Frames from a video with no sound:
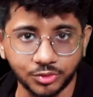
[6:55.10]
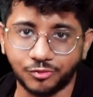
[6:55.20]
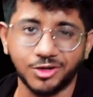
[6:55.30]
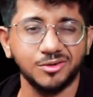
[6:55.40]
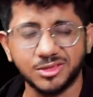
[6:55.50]

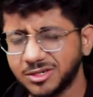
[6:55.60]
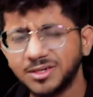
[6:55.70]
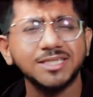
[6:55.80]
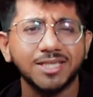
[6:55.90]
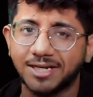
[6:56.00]
for
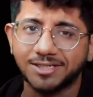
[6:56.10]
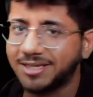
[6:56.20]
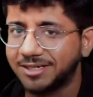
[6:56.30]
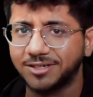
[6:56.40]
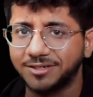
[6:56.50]
30 seconds.
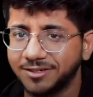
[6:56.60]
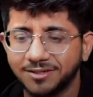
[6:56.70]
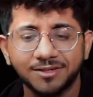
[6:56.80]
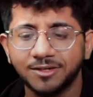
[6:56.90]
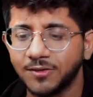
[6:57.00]
That's it.
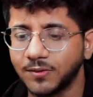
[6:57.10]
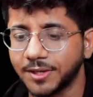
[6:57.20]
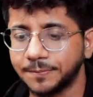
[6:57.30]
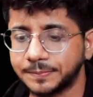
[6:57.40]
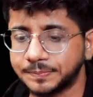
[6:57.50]
Okay.